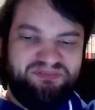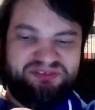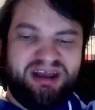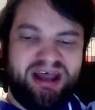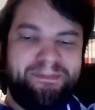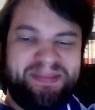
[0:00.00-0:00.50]

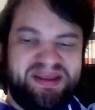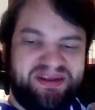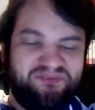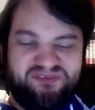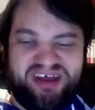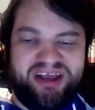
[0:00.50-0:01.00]

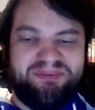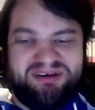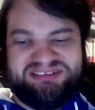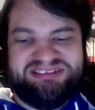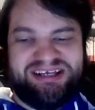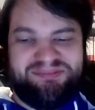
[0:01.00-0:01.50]
typing
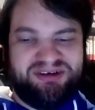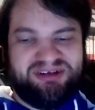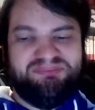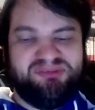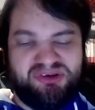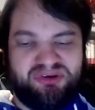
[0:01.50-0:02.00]
Vegapunk's name on a
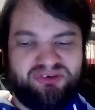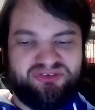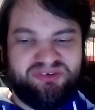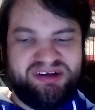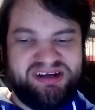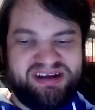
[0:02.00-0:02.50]
computer
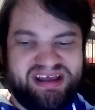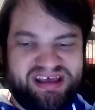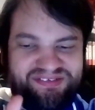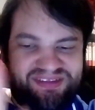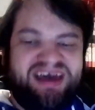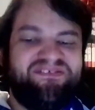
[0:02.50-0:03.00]
screen
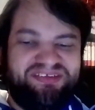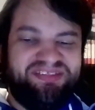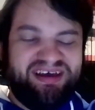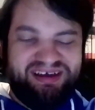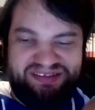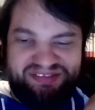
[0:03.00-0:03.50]
and having
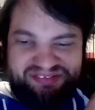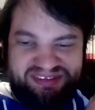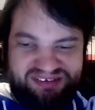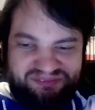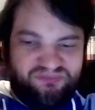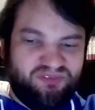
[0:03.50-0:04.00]
that, and
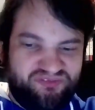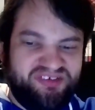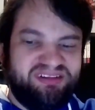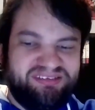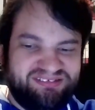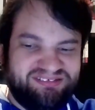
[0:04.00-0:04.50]
then
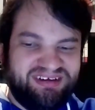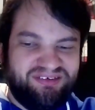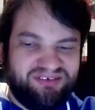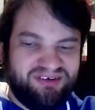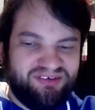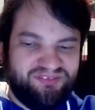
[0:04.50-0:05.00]
revealing the title
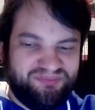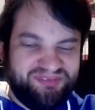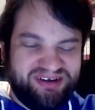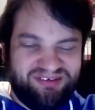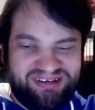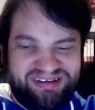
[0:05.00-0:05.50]
card from
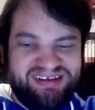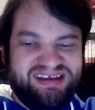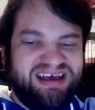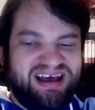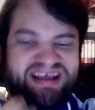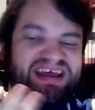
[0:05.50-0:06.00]
there. Like,
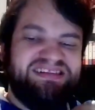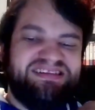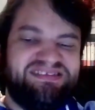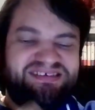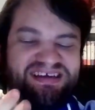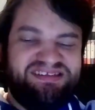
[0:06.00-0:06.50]
again,
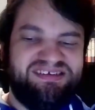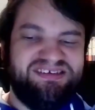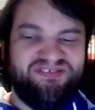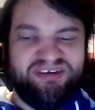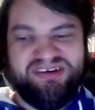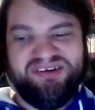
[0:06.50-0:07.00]
it's
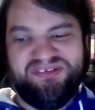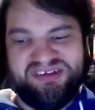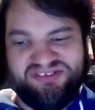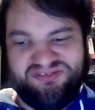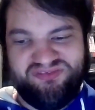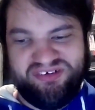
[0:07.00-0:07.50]
very
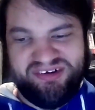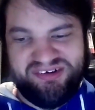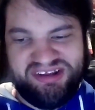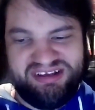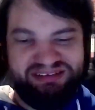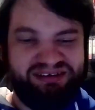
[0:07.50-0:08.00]

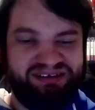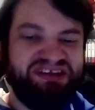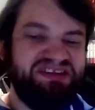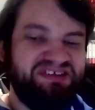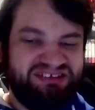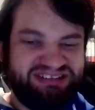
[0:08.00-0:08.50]
unique little
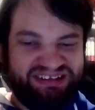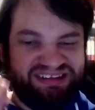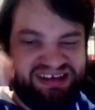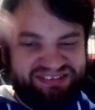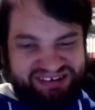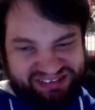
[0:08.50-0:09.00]
details like
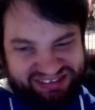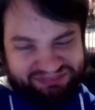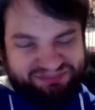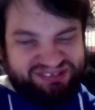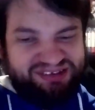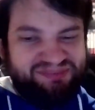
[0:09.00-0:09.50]
that that I
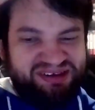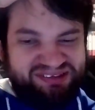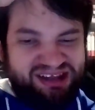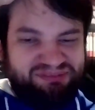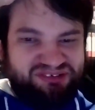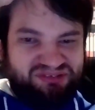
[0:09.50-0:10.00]
think did make
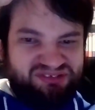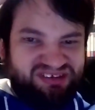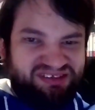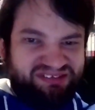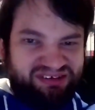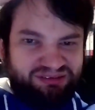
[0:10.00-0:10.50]
the episode
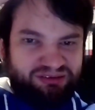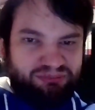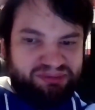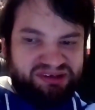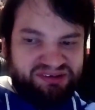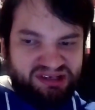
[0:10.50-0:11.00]
stand out a little
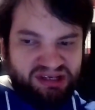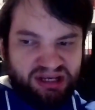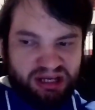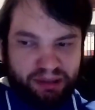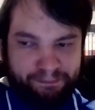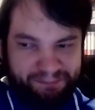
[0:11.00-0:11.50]
bit.
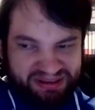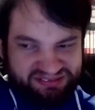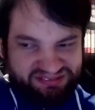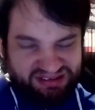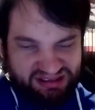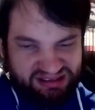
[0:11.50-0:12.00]
But